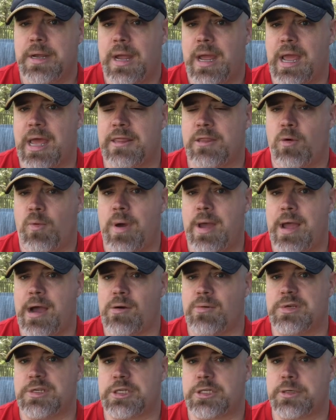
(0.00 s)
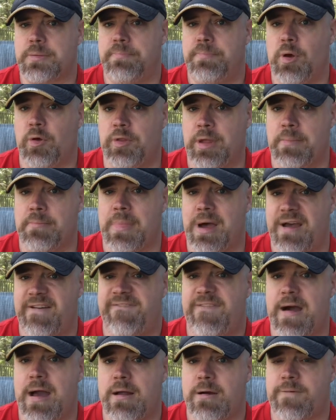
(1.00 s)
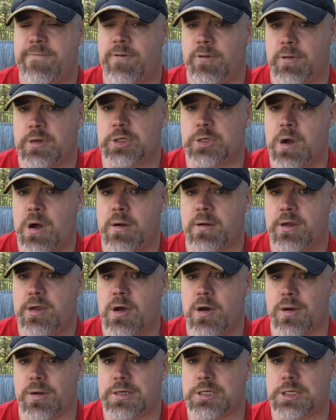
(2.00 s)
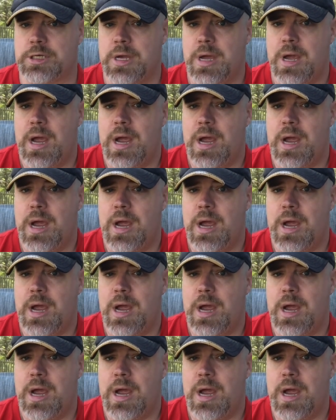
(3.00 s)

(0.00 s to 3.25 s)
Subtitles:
and the way I was building my fire for those long cooks.